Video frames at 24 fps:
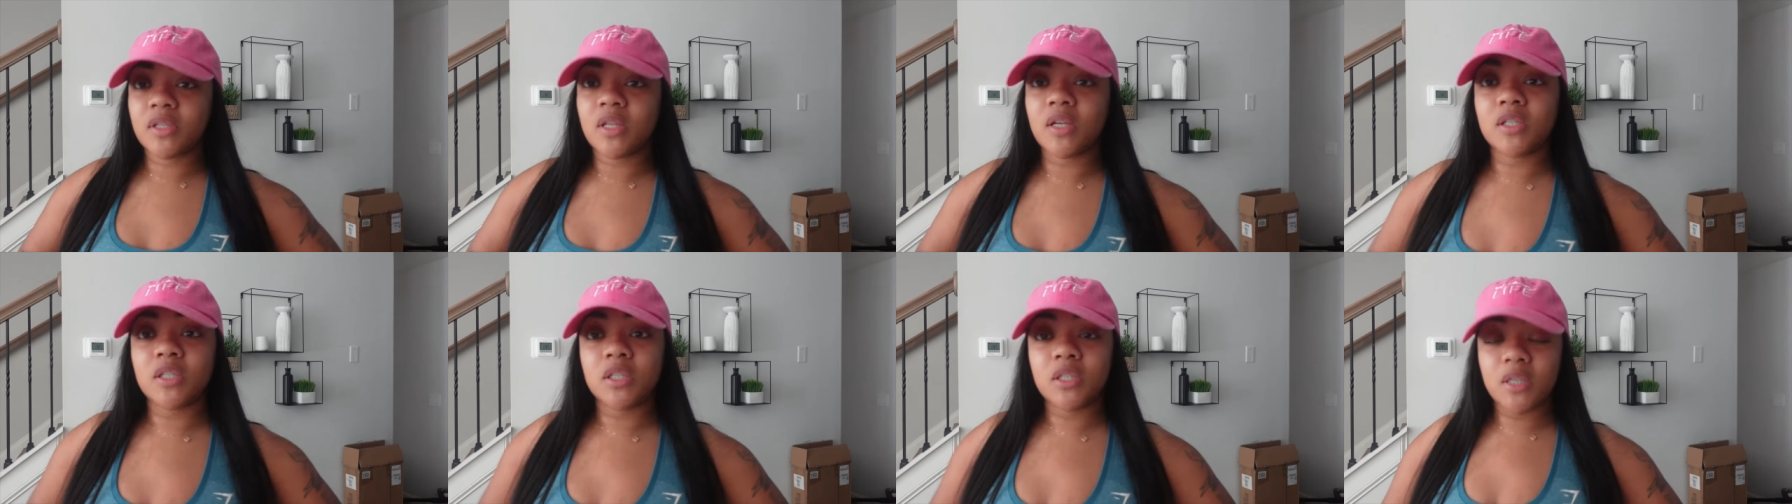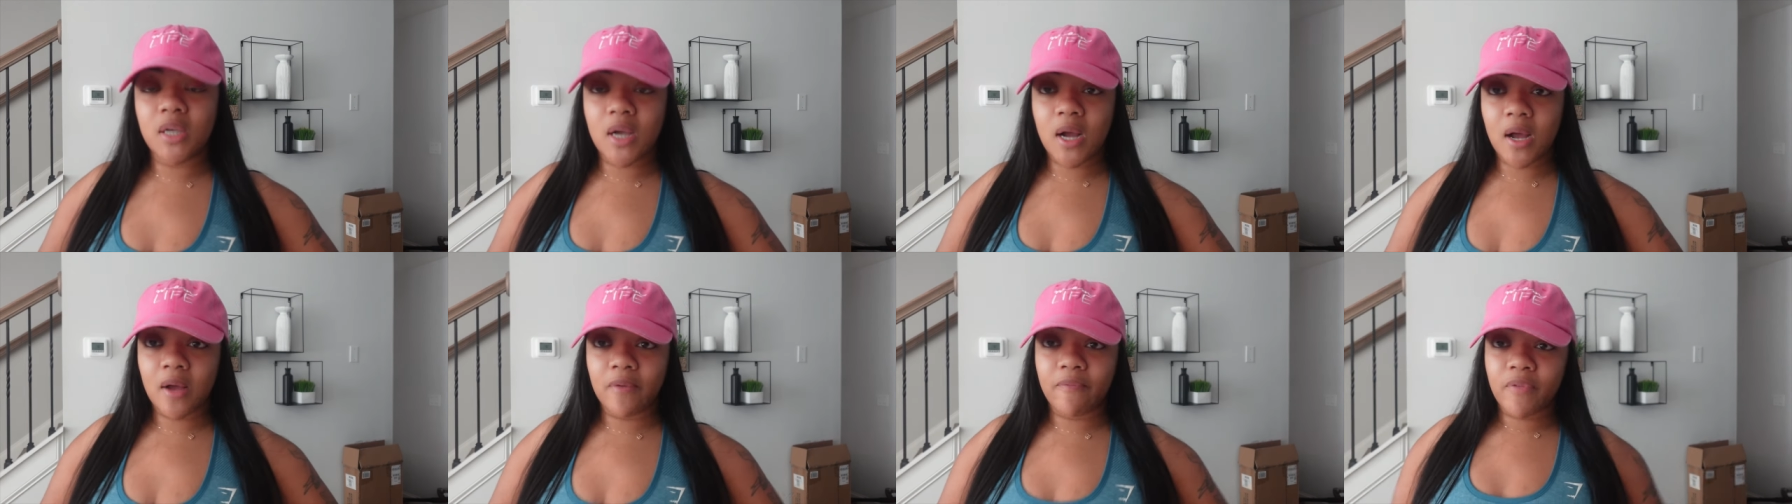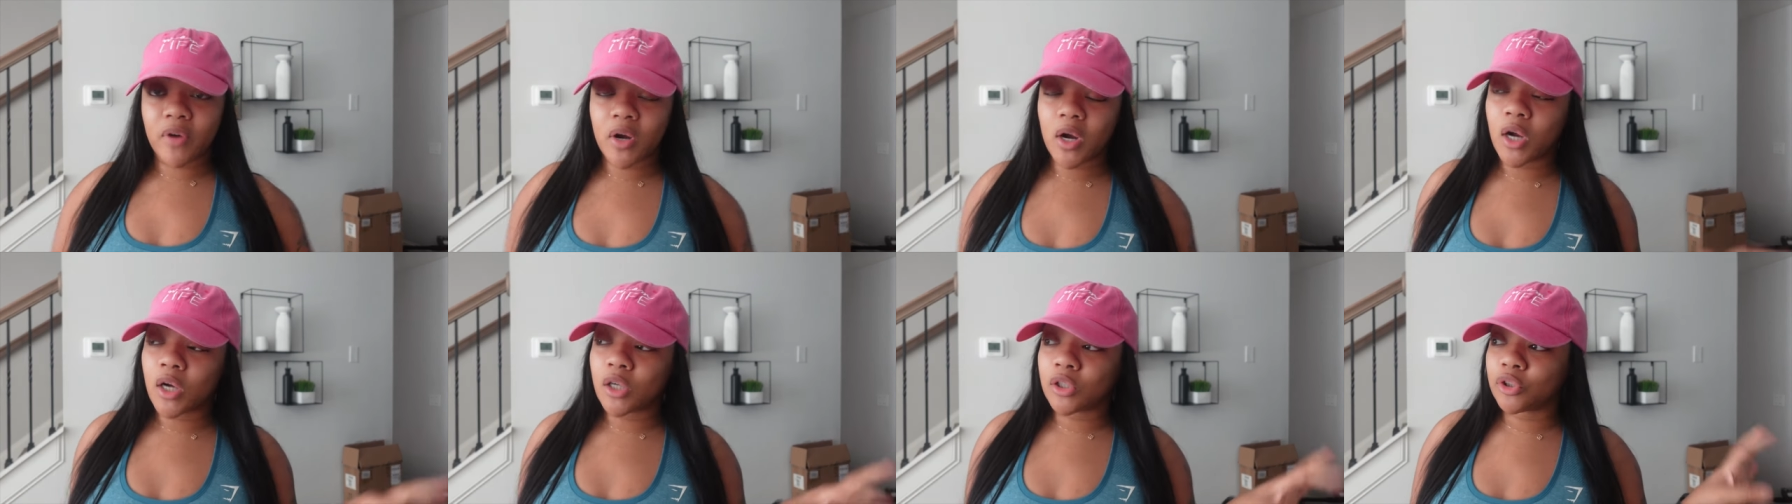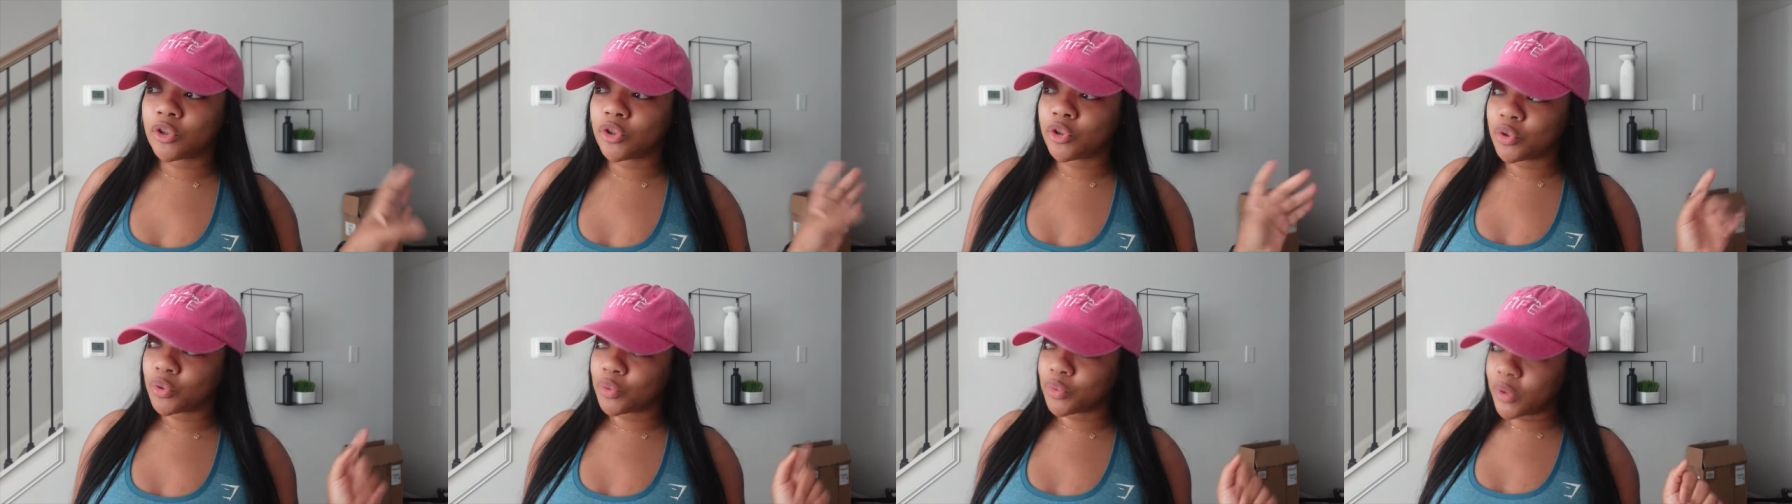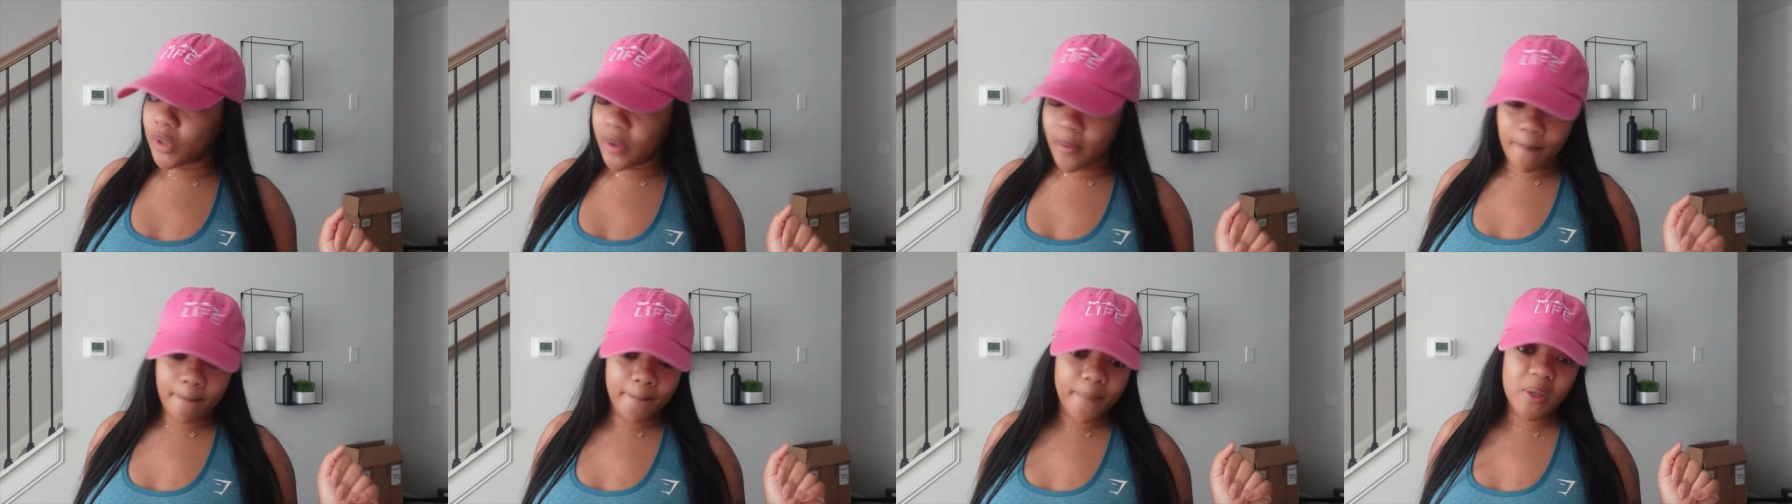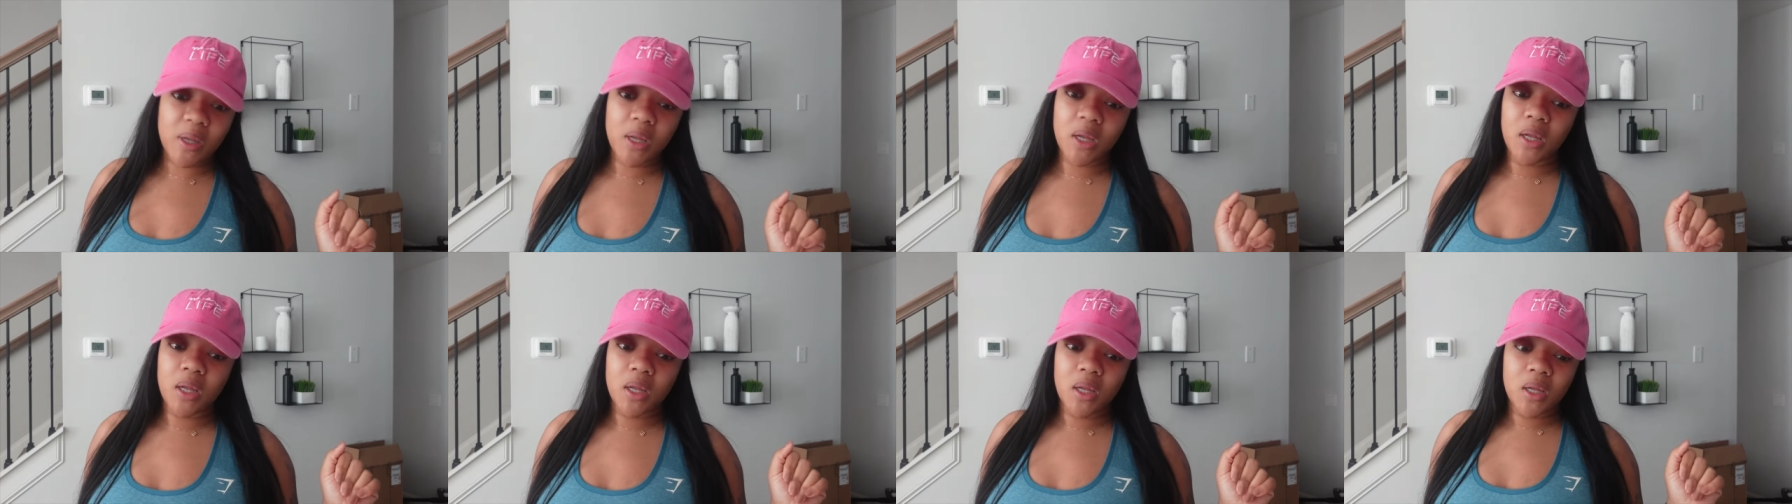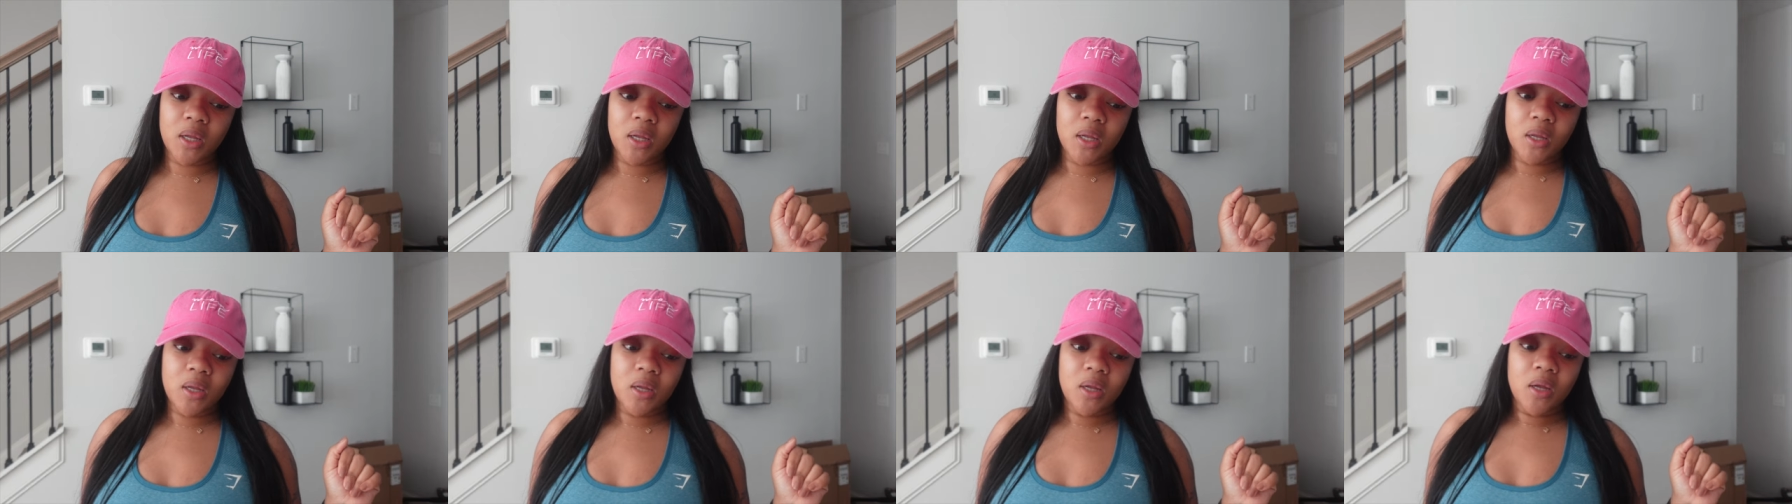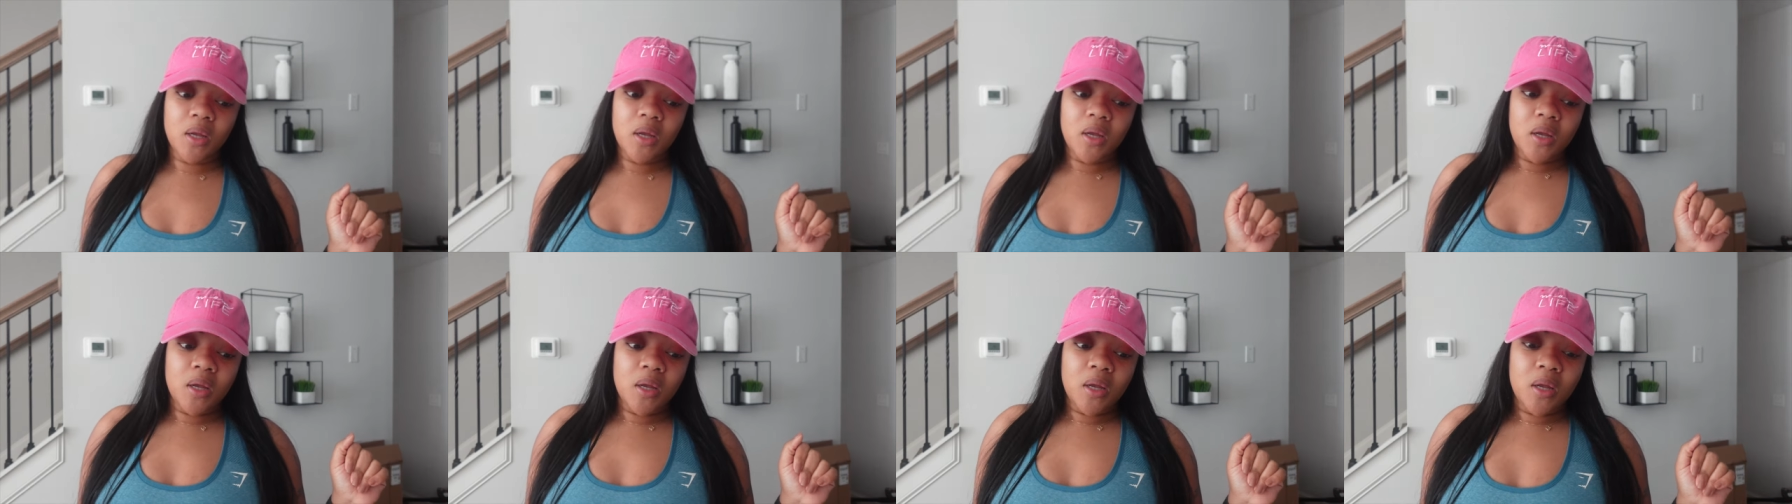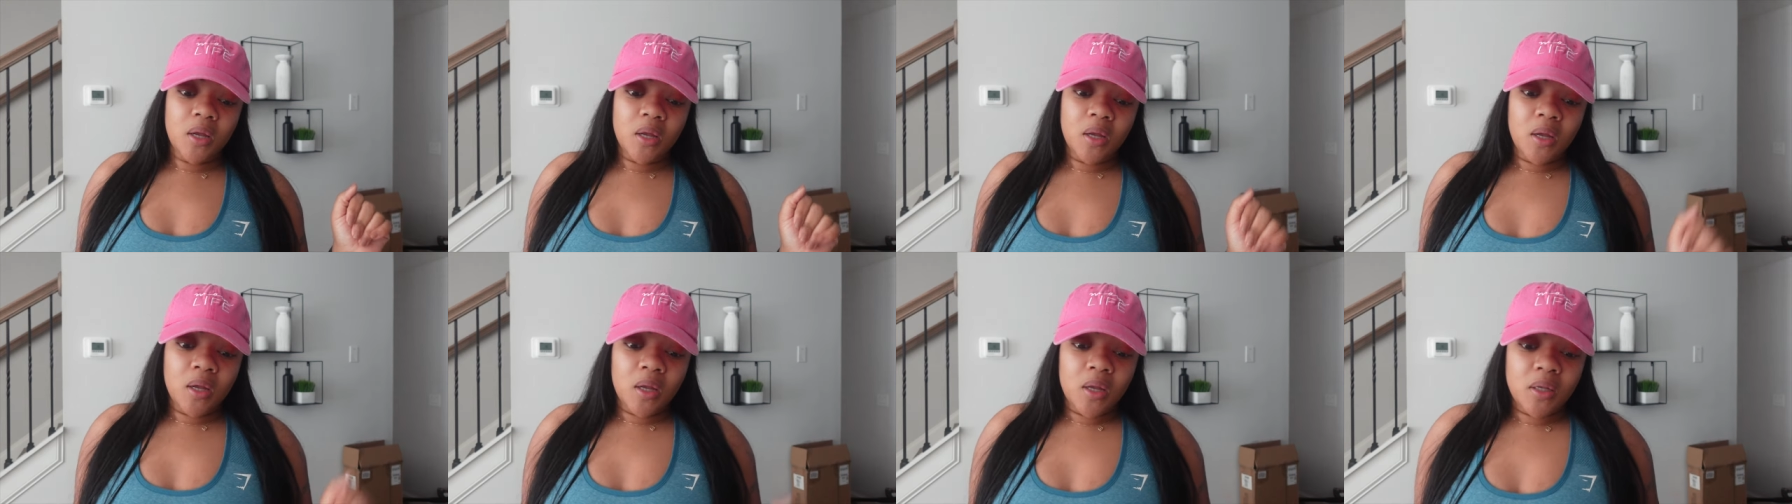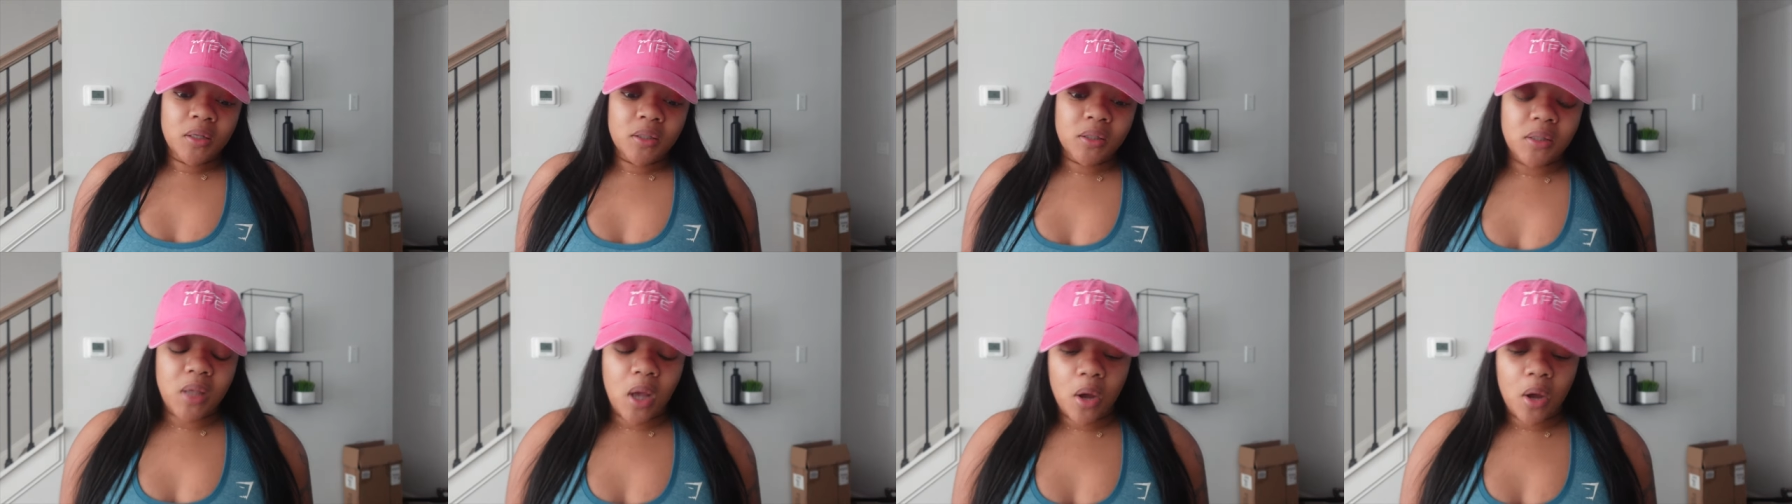that she got for her trip. So